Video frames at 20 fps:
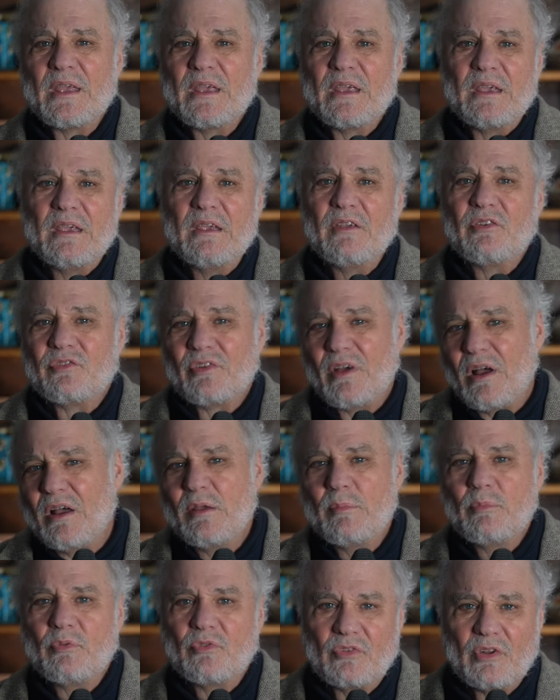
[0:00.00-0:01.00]
He saw
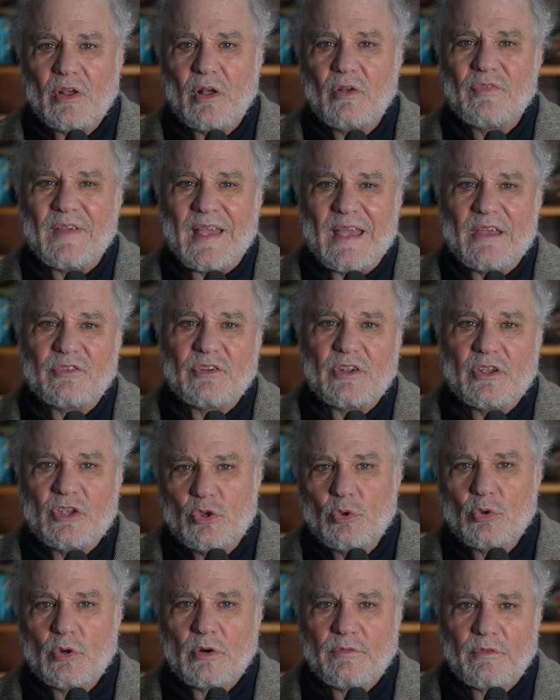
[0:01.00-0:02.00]
himself as a
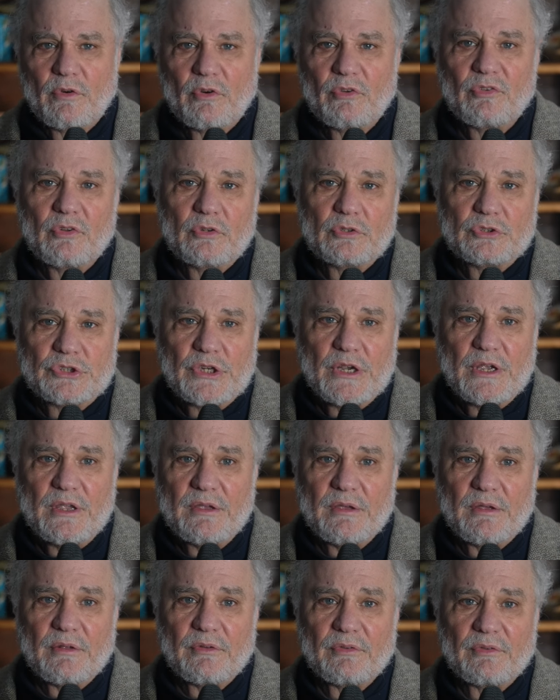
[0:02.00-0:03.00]
universal
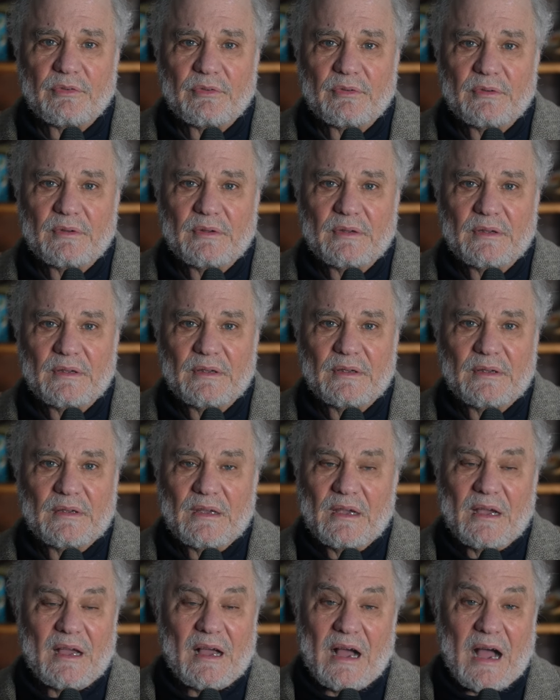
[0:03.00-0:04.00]
genius.
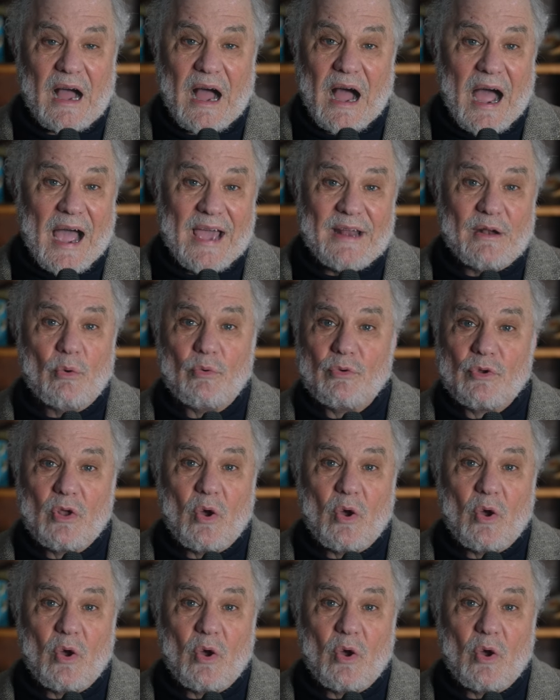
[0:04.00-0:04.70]
I don't